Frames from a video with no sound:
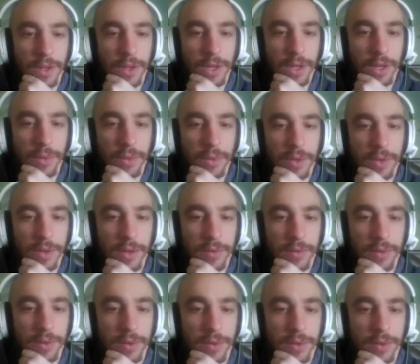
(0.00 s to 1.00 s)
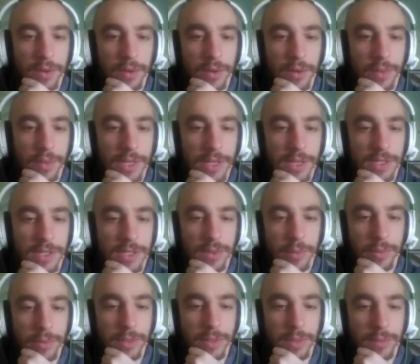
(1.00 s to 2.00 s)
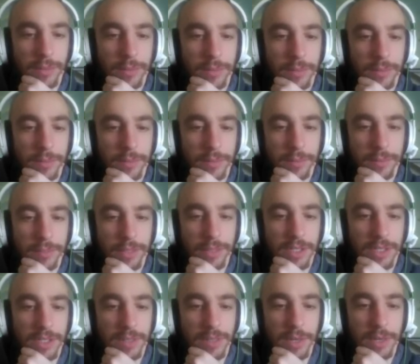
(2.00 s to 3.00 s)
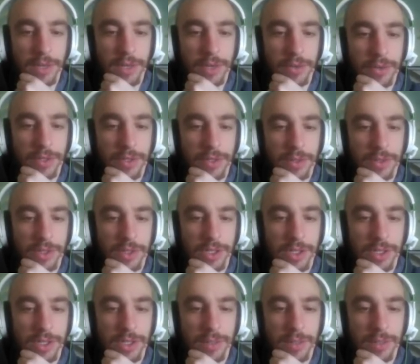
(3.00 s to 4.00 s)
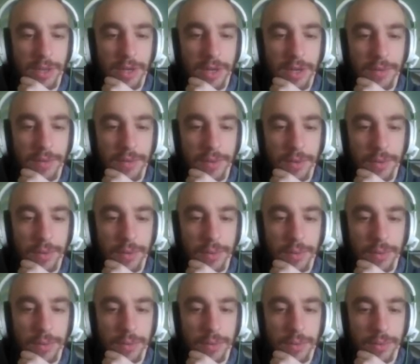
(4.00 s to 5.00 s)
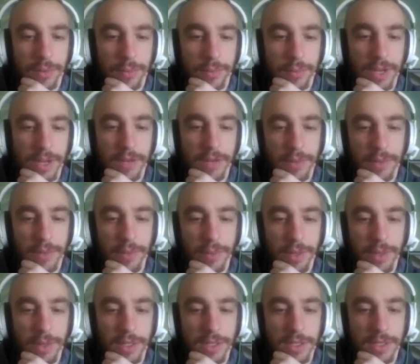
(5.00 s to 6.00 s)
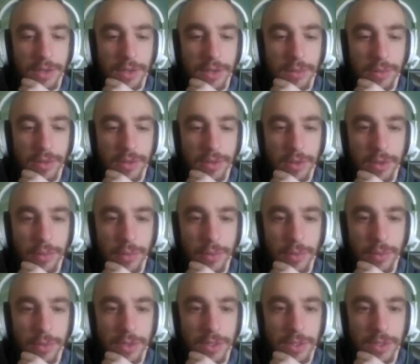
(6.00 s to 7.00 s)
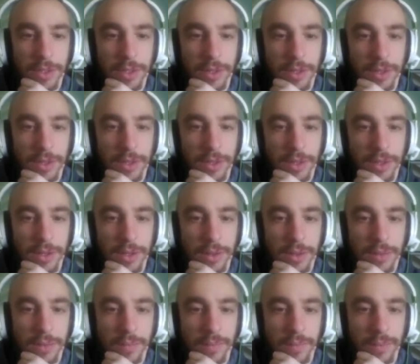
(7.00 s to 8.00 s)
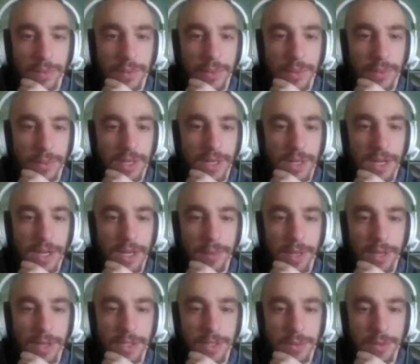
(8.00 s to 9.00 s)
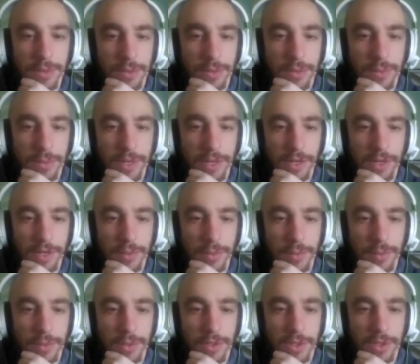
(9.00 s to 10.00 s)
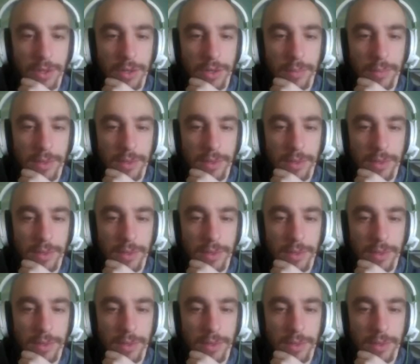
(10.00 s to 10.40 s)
I would never know peace, Norman. But despite your transgressions, a part of me really did hope that you would. When I had marched through the rain towards home,